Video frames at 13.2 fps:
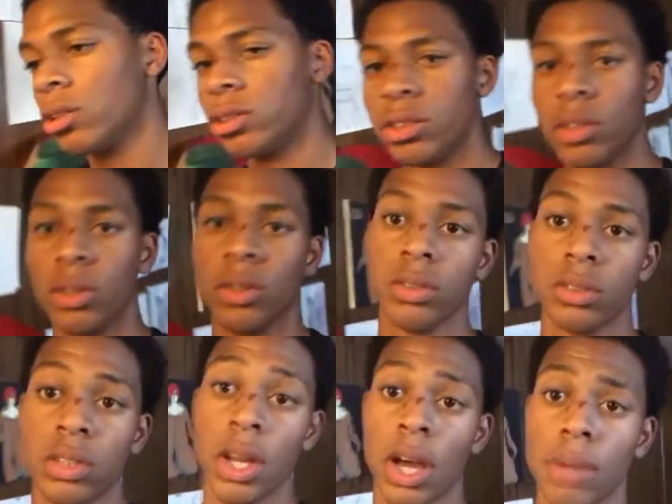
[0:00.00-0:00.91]
So,
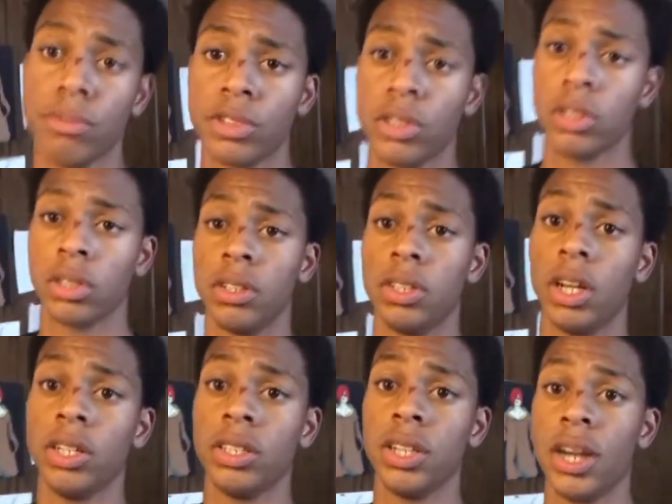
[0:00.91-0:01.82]
yeah, I'm just going to
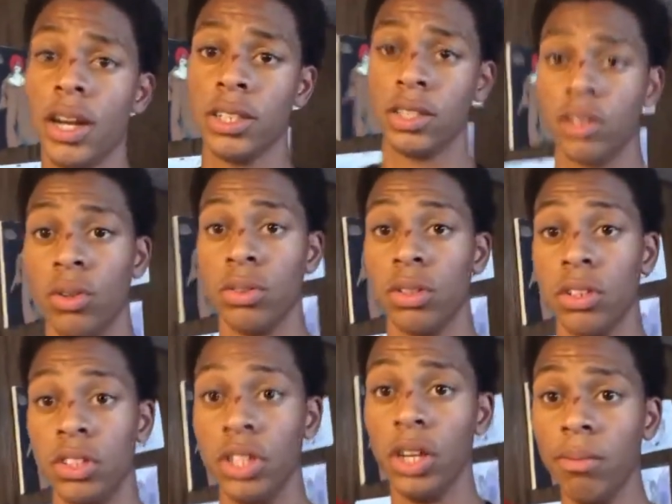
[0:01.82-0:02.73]
change, guys, and go to
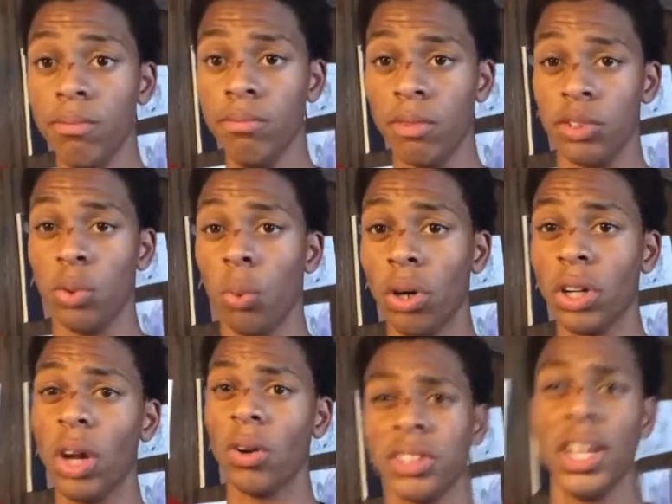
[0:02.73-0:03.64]
the gym. About to
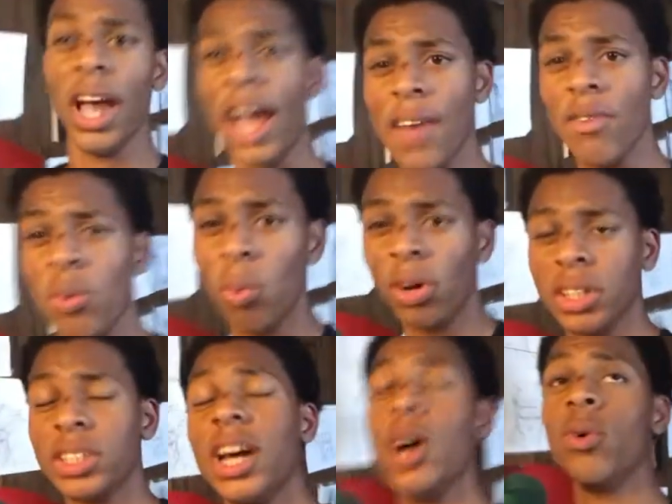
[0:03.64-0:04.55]
work out, because I haven't
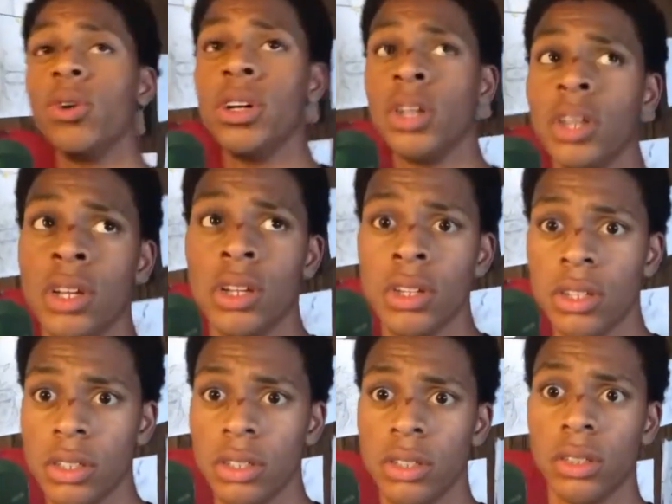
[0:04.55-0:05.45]
worked out
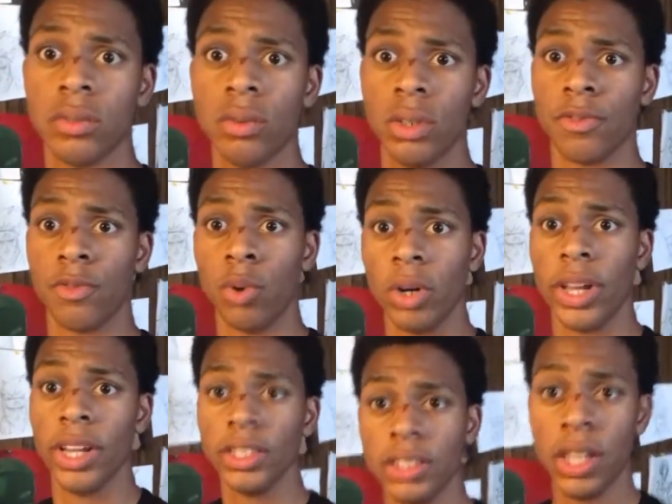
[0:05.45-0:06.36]
in, 4
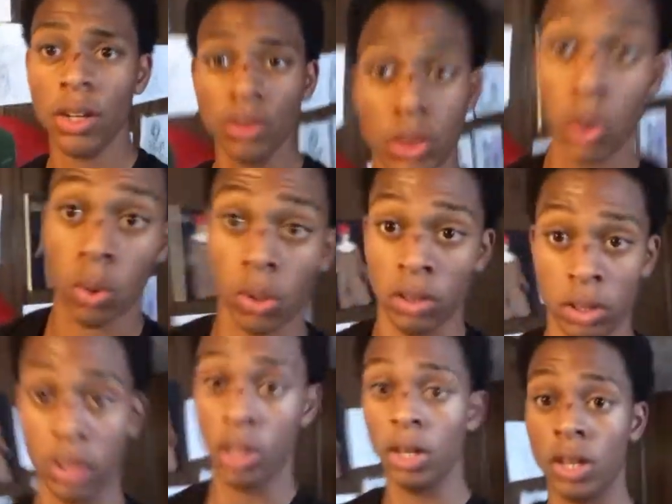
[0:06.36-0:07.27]
days now? So,
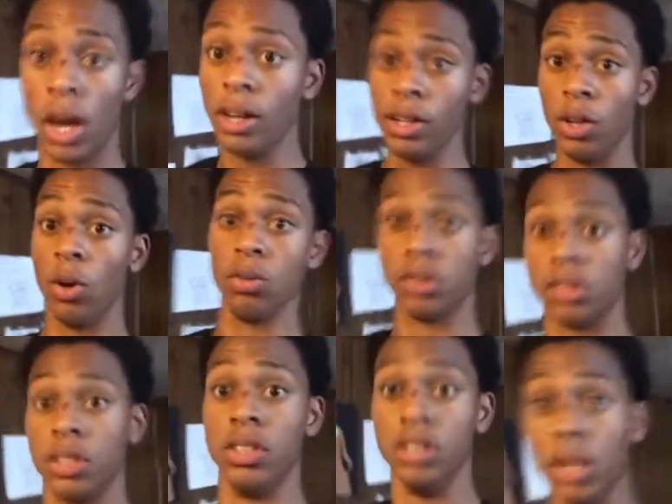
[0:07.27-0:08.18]
I need to go
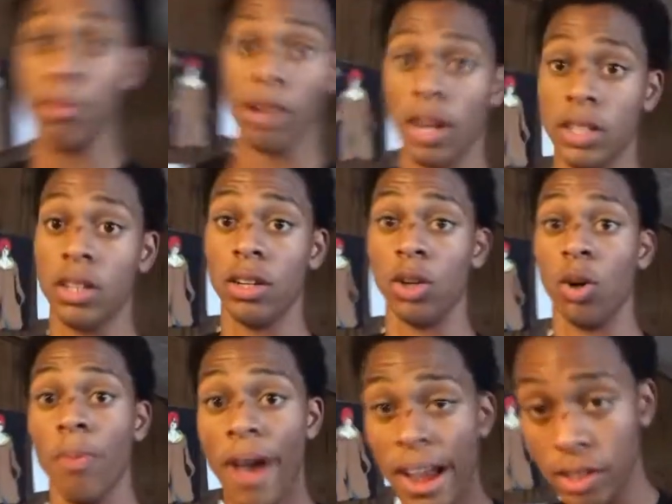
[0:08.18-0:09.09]
to the gym, guys. I need to
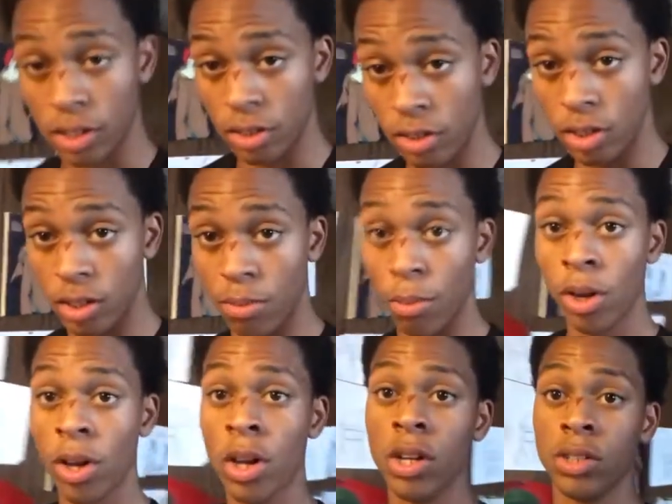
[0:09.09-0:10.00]
go back to the gym.
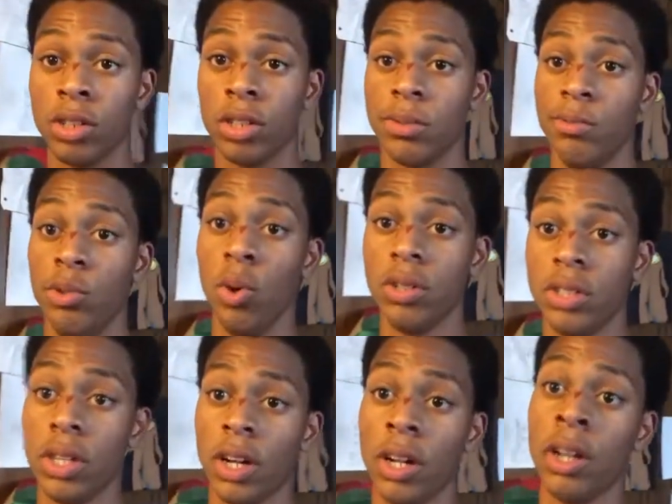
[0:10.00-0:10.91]
So, that's what I'm doing
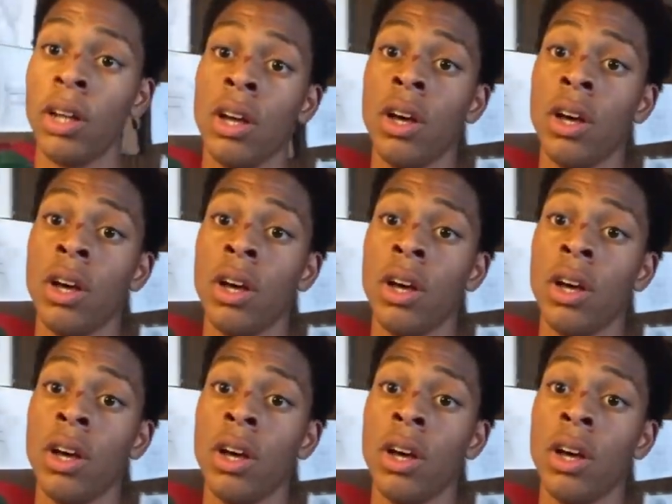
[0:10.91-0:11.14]
today.